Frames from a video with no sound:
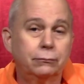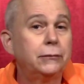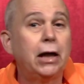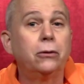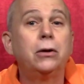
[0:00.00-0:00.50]

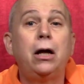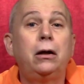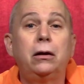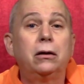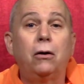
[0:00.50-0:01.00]
Now,
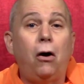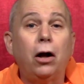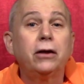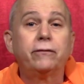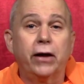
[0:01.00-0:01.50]

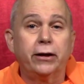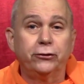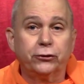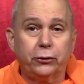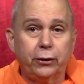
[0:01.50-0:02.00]
all of that
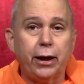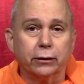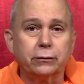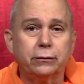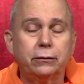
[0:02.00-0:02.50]
is
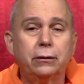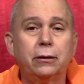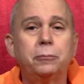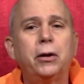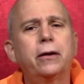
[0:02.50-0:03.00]
correct,
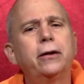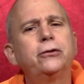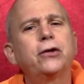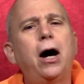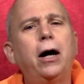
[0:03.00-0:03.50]
but
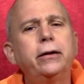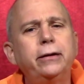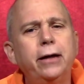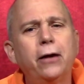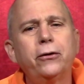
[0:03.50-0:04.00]
there's
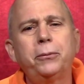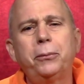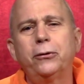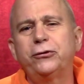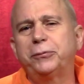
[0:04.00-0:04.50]
another
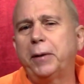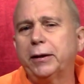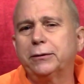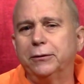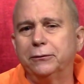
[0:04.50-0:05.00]

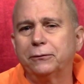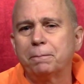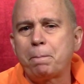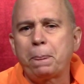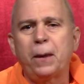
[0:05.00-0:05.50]
perspective
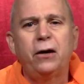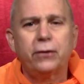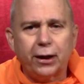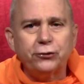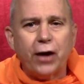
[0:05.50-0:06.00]

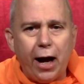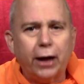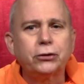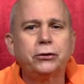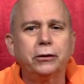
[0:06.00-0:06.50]
that's
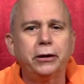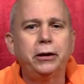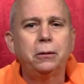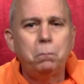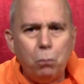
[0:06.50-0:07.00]

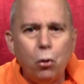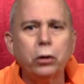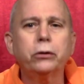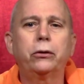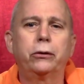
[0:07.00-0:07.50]
actually
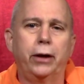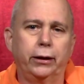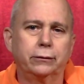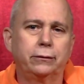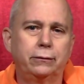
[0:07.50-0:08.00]
more
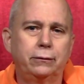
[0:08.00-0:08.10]
correct.